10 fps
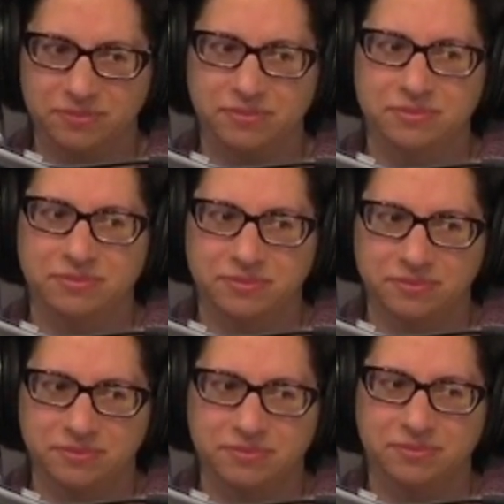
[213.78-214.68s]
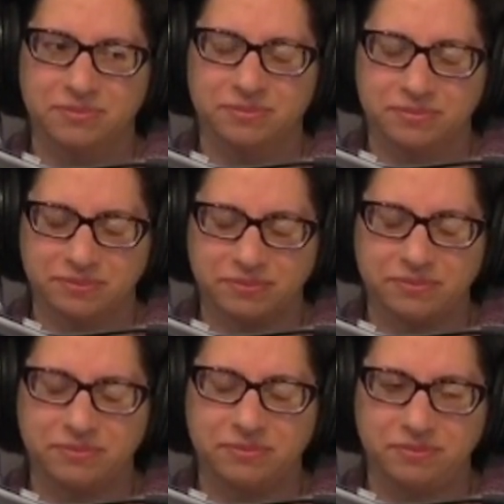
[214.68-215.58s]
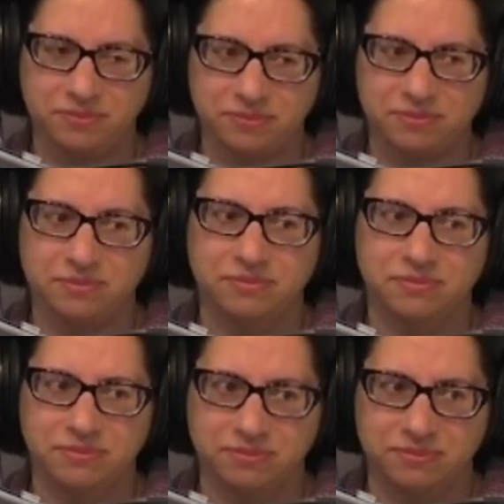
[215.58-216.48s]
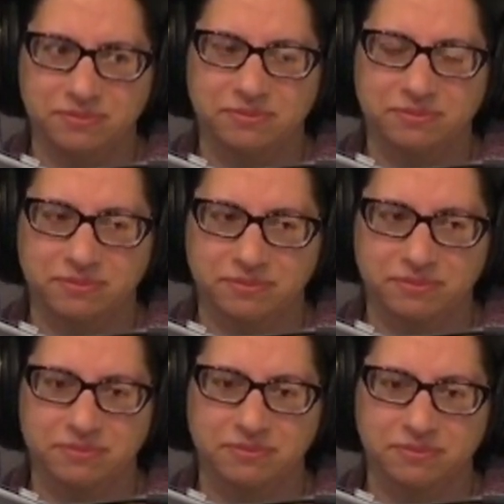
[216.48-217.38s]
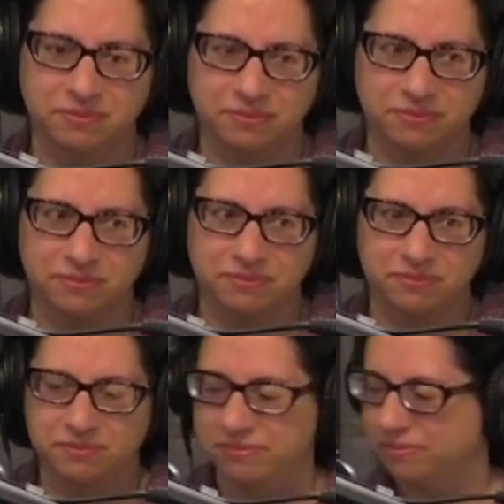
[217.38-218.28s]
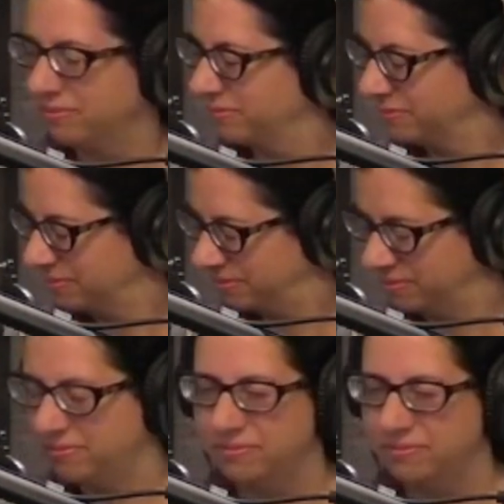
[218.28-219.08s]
(not speaking)